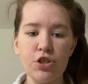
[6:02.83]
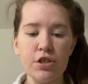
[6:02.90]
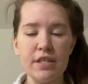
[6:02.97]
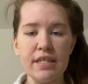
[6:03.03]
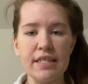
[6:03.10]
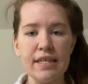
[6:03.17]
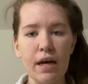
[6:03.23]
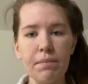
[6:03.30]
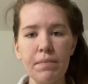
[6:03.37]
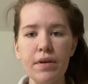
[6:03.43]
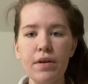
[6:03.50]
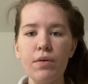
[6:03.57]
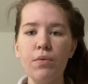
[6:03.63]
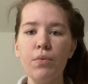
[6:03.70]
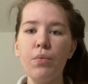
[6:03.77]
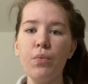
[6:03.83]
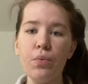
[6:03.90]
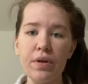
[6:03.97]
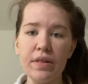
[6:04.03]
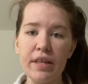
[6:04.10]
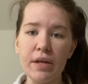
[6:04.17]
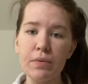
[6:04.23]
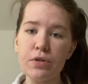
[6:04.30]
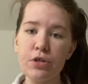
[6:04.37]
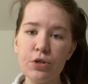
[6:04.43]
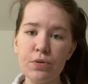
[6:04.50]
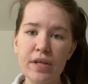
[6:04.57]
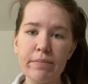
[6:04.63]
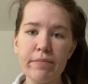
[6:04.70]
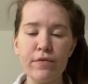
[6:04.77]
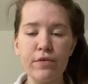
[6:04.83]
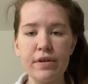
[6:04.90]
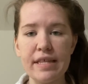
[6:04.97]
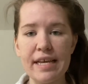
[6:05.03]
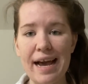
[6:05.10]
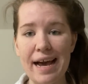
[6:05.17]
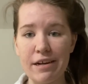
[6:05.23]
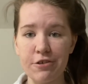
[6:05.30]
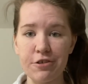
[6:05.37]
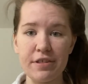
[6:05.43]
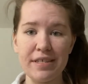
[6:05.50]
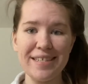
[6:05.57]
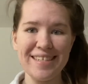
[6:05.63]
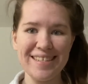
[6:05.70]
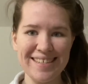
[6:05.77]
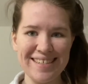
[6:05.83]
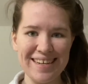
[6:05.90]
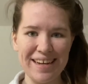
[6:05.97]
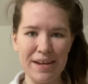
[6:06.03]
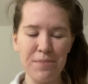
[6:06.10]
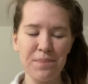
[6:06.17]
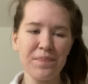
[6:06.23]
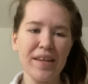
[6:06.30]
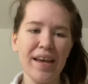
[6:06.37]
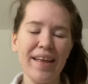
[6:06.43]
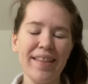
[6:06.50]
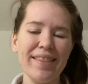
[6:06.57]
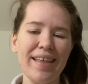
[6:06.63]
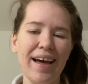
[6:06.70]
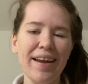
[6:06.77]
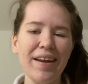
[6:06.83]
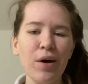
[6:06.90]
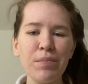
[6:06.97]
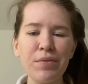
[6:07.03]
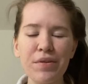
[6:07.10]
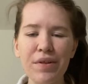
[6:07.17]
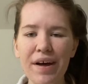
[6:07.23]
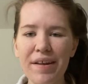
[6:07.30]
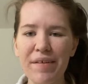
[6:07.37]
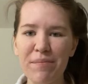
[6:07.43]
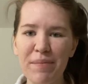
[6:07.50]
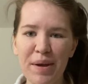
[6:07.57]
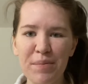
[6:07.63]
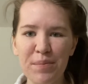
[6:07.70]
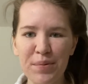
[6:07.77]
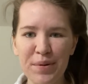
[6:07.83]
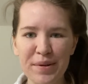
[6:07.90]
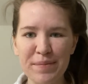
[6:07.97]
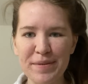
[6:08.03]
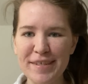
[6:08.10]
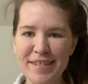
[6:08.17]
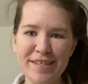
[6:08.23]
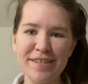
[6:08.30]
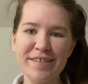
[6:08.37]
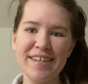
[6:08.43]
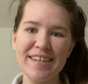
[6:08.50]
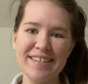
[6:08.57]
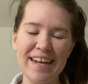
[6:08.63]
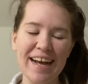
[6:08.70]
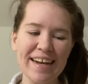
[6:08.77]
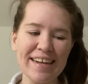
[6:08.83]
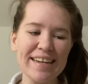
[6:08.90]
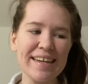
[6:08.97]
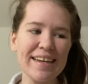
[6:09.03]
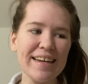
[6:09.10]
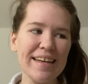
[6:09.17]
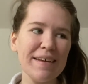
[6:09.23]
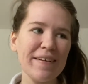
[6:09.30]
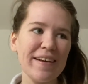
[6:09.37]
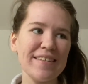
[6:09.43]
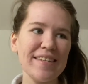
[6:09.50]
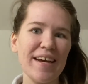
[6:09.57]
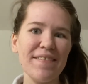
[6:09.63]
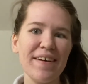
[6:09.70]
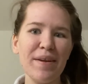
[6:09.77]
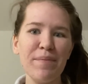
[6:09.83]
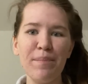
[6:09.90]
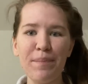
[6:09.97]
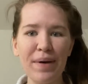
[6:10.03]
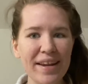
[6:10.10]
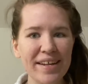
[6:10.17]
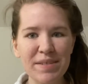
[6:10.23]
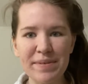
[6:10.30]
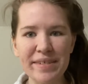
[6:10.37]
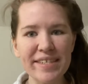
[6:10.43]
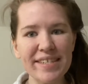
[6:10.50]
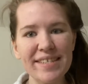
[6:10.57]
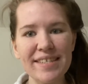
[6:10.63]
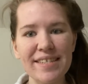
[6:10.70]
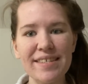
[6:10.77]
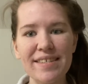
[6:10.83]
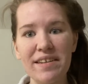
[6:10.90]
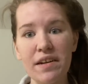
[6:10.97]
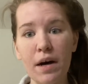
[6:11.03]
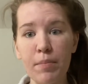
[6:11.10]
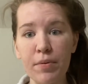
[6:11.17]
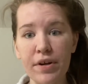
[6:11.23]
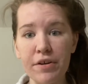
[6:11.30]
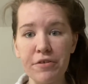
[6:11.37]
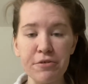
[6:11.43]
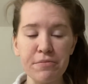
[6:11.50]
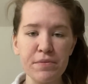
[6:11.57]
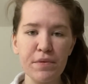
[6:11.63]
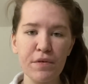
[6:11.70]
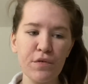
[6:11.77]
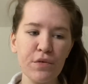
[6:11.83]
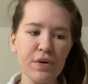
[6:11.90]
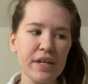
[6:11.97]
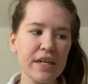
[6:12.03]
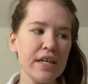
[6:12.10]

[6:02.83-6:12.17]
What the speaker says: to tell me what they were doing before they actually did it. That helped a lot of my pre-procedure anxiety because I've had bad experiences in operating rooms before,